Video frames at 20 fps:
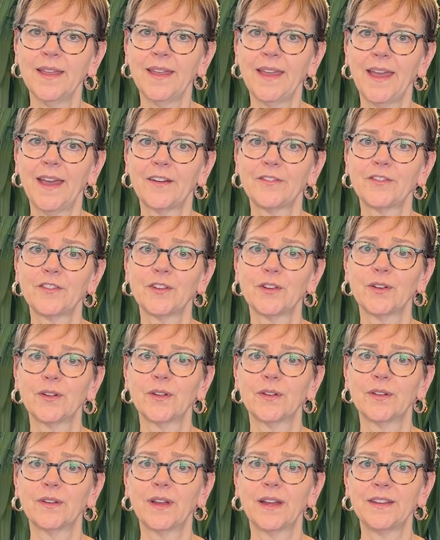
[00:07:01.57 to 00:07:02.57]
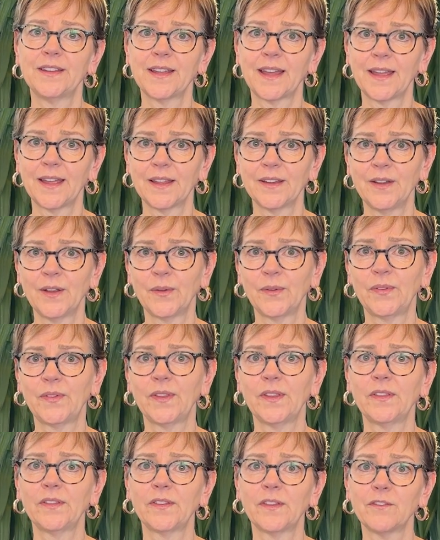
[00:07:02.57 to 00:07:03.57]
after a
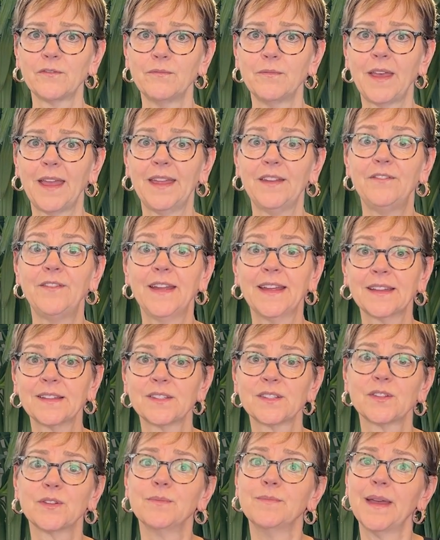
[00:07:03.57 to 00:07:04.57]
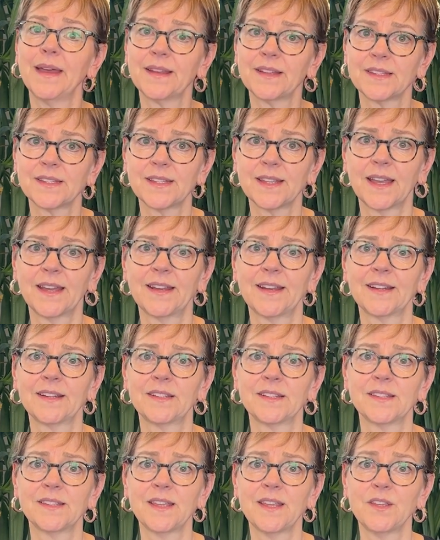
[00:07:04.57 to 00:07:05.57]
diagnosis of advanced or metastatic
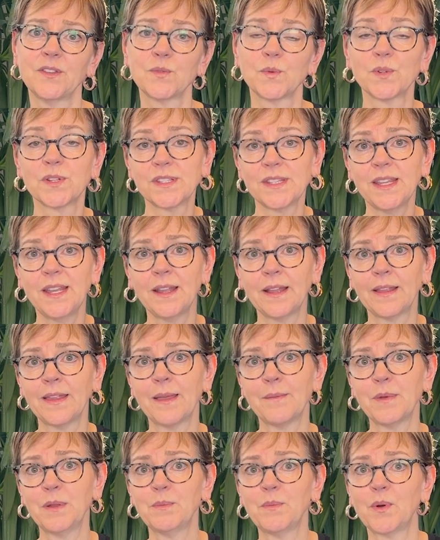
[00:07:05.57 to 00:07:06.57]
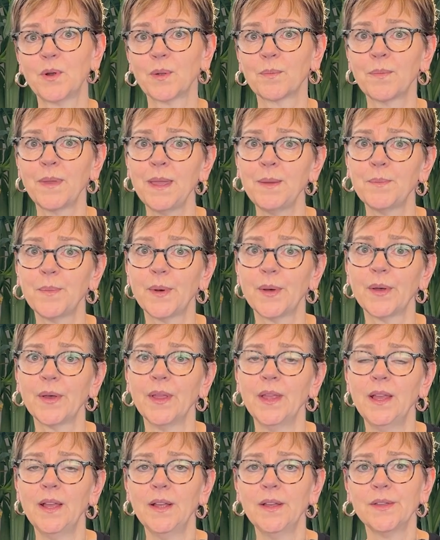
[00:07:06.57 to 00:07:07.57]
disease, we're seeing them in more people.
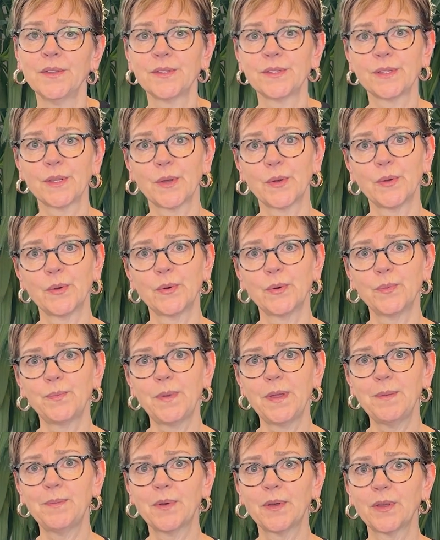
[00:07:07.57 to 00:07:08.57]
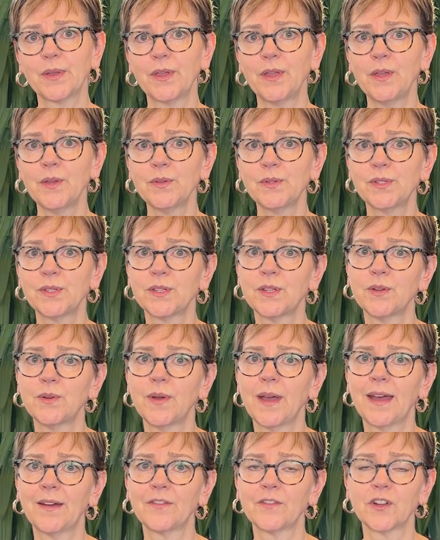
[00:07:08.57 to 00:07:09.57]
So people used to,
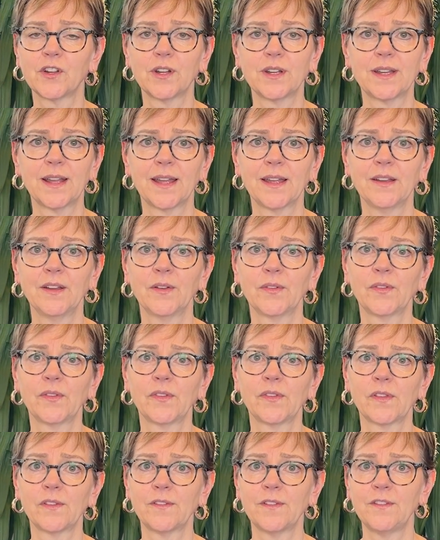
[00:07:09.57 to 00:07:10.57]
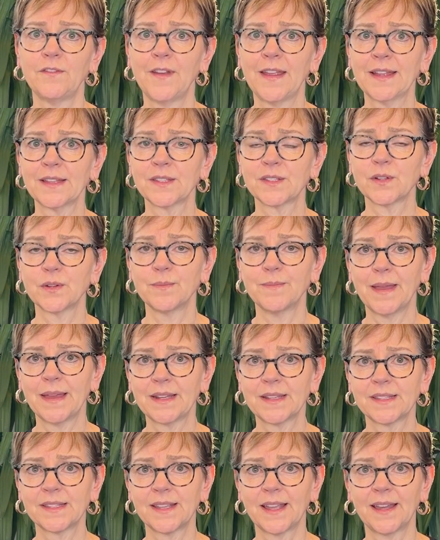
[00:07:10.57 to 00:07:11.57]
after a diagnosis of advanced or
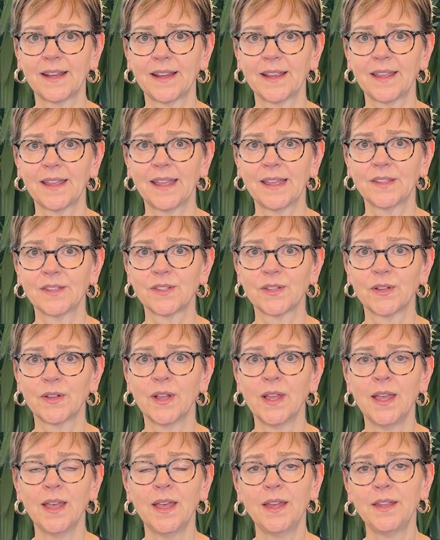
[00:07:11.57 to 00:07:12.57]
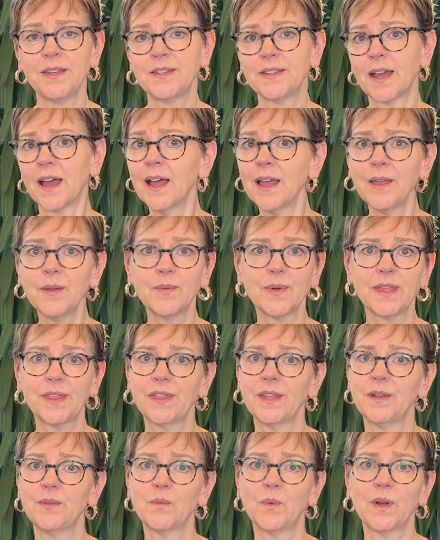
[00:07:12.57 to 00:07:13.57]
metastatic cancer, die
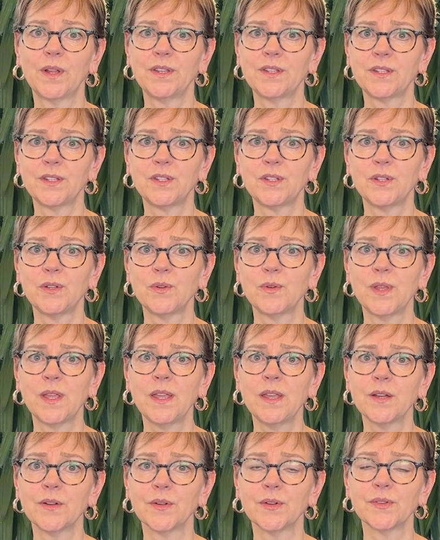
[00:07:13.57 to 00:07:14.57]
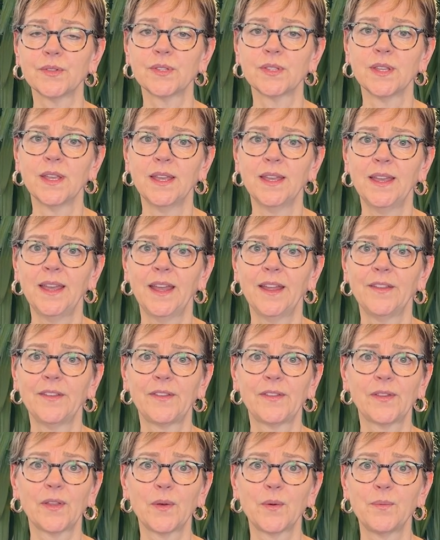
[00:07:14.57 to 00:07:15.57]
within one to two years. And
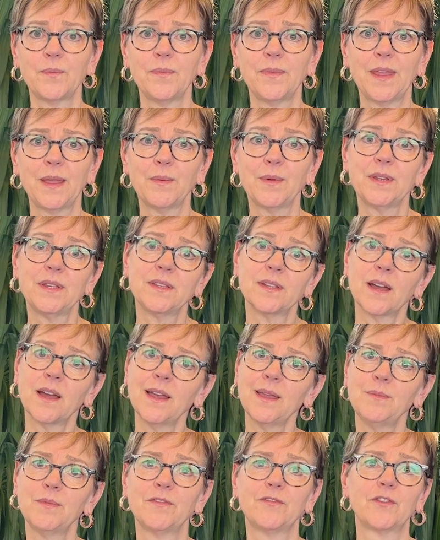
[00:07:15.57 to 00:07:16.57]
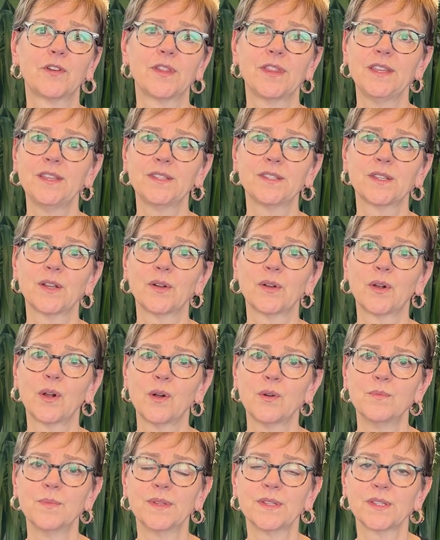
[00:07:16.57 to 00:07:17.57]
so they would die before these
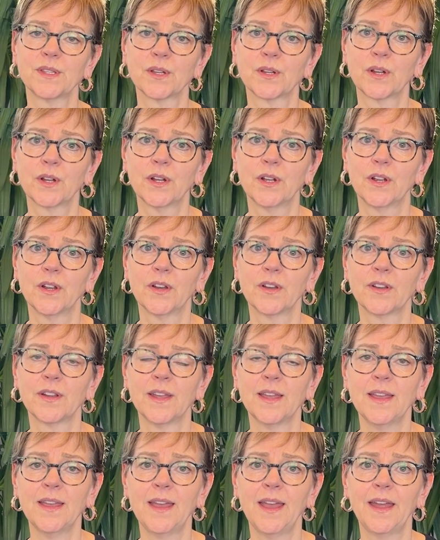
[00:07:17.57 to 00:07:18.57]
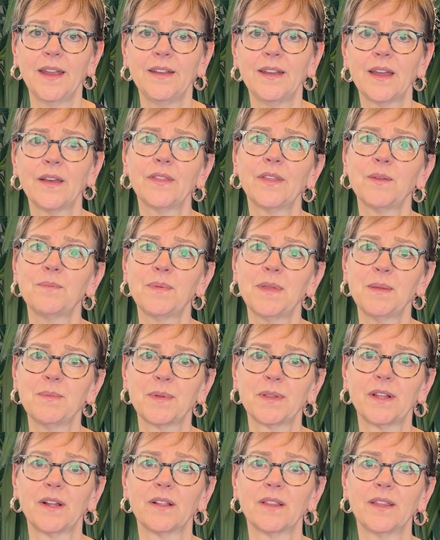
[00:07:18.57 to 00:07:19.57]
sarcomas occurred. And now that
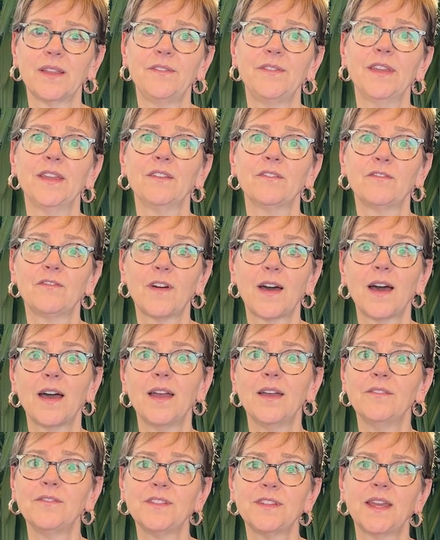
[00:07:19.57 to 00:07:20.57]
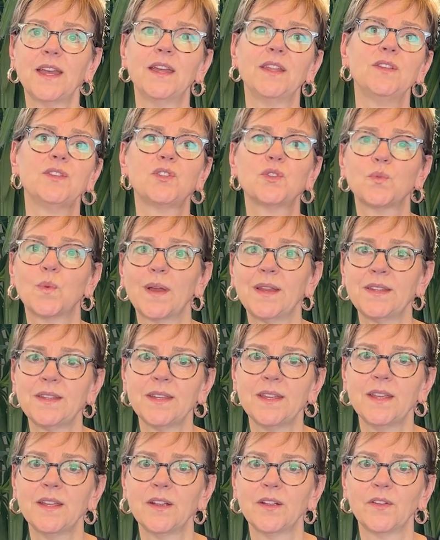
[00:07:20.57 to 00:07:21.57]
people are living 5, 10, 20
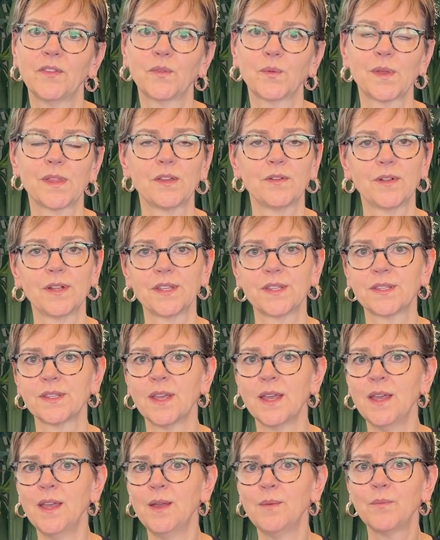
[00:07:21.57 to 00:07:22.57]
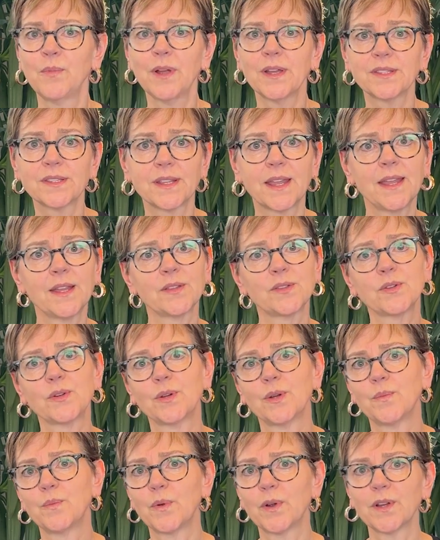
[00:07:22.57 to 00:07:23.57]
years, whether it's breast
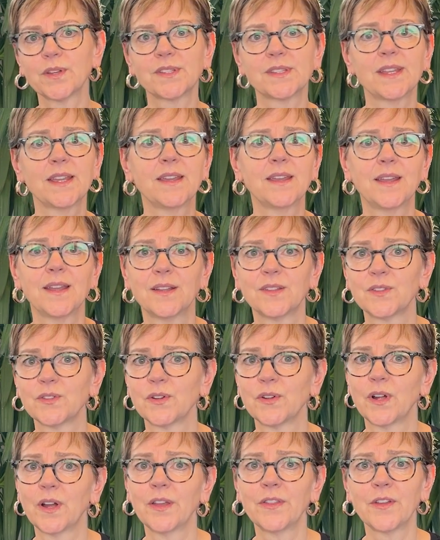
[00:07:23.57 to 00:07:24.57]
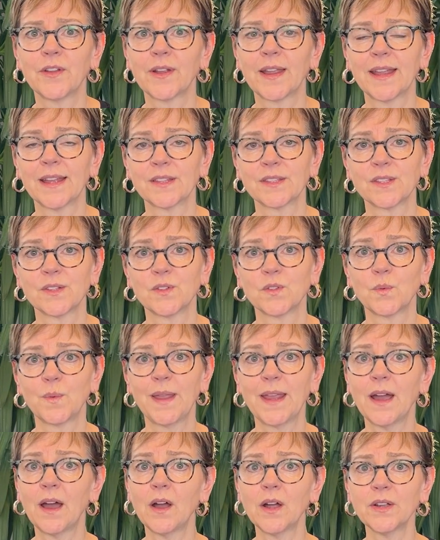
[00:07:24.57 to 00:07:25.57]
cancer or prostate cancer or other cancers,
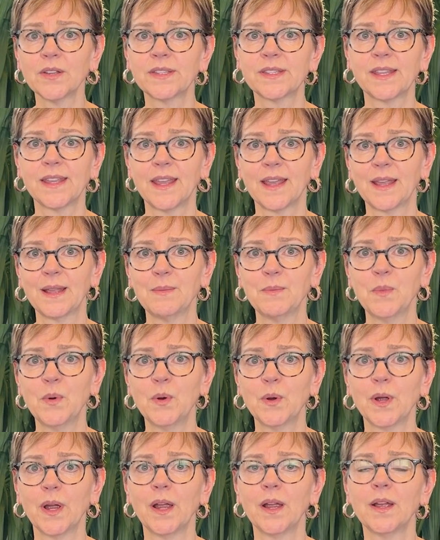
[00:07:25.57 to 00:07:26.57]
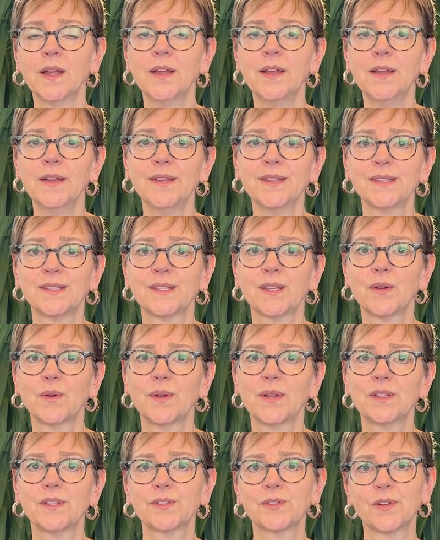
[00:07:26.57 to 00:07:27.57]
we are seeing more. So
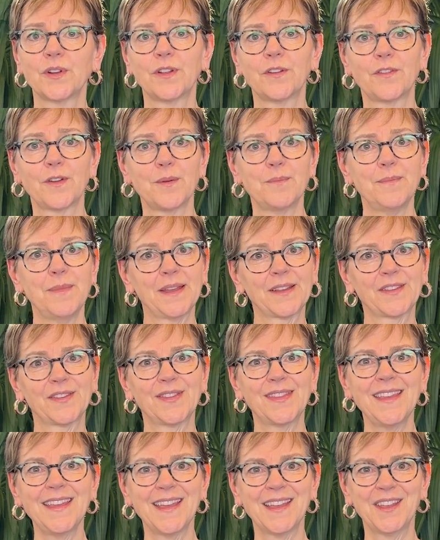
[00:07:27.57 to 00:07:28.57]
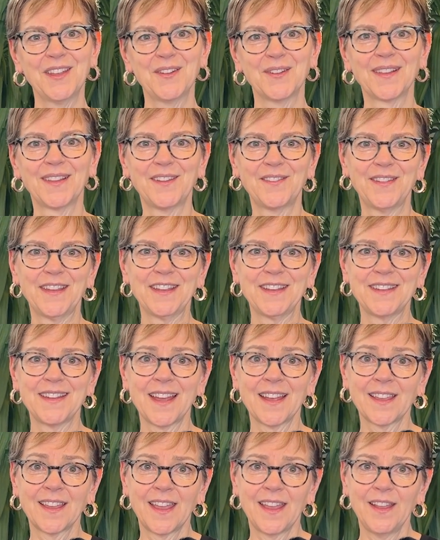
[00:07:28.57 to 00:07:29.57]
it's sort of a mixed thing. You're living
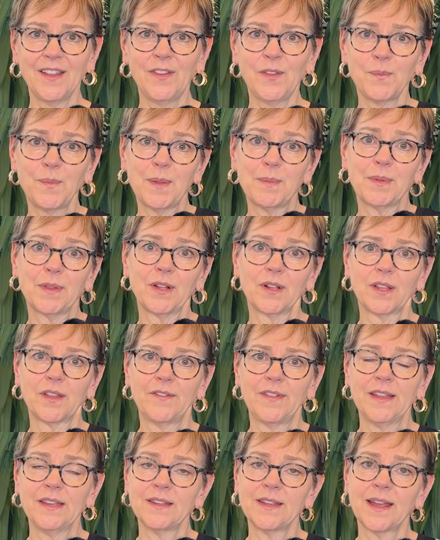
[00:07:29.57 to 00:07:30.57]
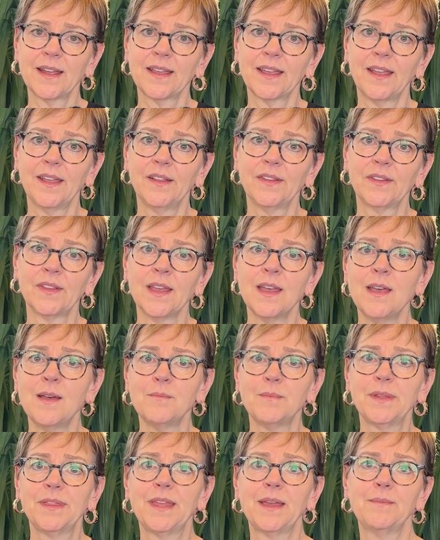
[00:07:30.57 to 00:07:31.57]
decades, people are living decades,
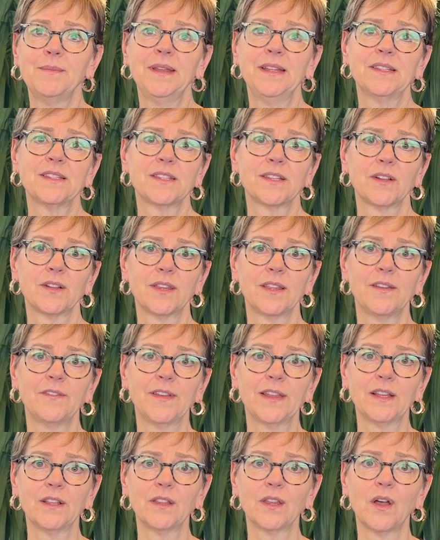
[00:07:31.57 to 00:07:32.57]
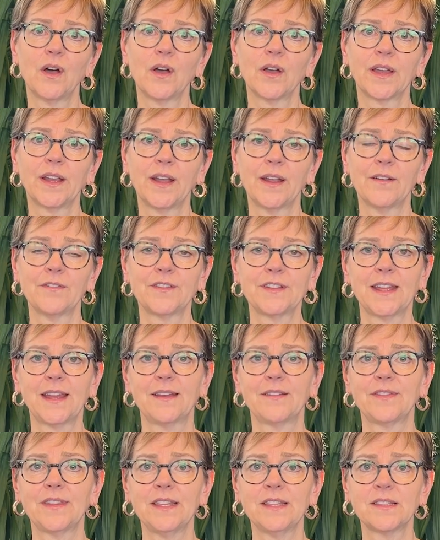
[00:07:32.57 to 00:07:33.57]
but that means they're living long enough to
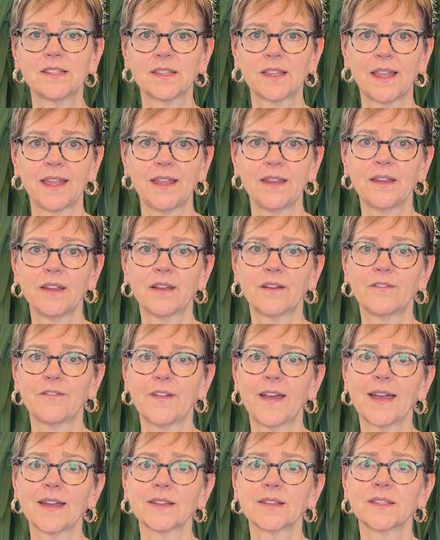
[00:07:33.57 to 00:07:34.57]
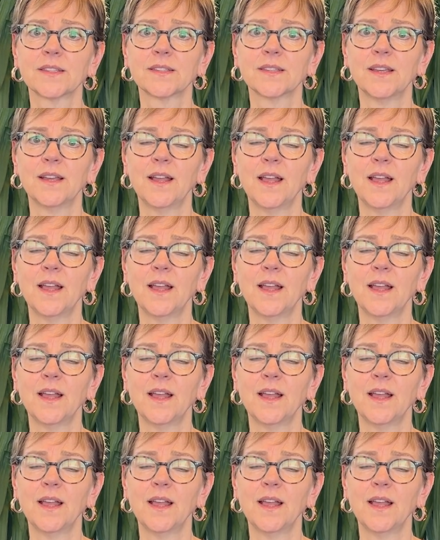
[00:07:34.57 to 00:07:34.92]
have these late effects.